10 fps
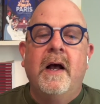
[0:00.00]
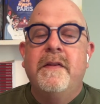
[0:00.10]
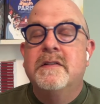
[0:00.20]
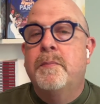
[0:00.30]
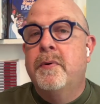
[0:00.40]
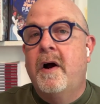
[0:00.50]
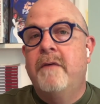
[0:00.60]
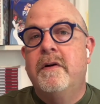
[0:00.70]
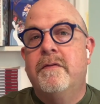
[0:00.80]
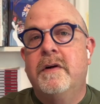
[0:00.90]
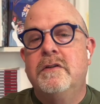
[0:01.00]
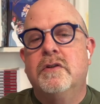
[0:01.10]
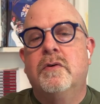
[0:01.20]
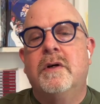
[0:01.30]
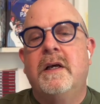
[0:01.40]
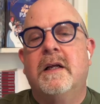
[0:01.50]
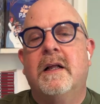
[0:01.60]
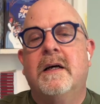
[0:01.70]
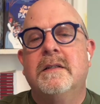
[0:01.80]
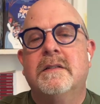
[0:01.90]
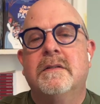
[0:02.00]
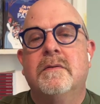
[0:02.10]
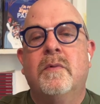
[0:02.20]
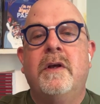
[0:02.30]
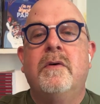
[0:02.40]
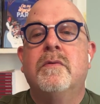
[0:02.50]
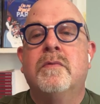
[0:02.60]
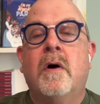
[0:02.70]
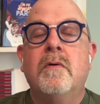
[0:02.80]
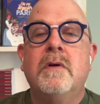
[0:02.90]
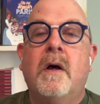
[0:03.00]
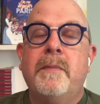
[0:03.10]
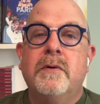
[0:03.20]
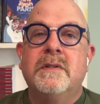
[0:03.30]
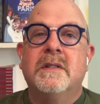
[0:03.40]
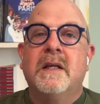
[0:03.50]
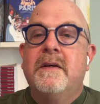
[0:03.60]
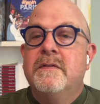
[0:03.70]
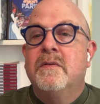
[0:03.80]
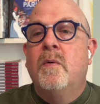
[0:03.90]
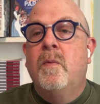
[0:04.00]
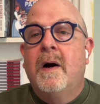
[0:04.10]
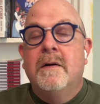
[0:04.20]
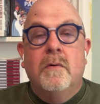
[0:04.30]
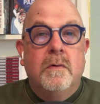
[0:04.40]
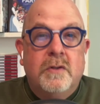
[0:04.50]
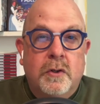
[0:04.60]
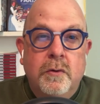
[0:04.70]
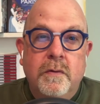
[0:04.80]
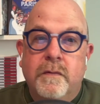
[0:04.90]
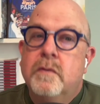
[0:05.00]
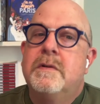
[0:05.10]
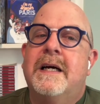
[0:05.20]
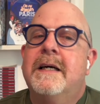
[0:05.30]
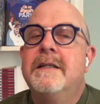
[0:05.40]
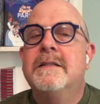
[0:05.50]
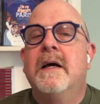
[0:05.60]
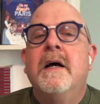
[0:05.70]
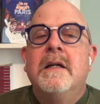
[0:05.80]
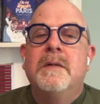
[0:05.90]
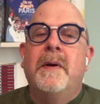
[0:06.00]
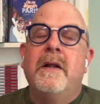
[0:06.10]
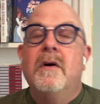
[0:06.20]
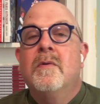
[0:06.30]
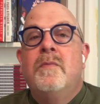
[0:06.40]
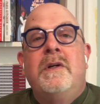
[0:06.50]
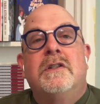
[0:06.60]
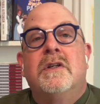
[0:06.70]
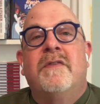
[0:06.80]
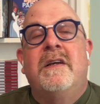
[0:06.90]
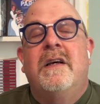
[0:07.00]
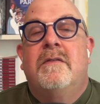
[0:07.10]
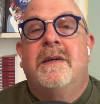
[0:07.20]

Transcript: There's a private French cooking class where you'll roll up your sleeves for 1 or 2 full days, depending on which Vienne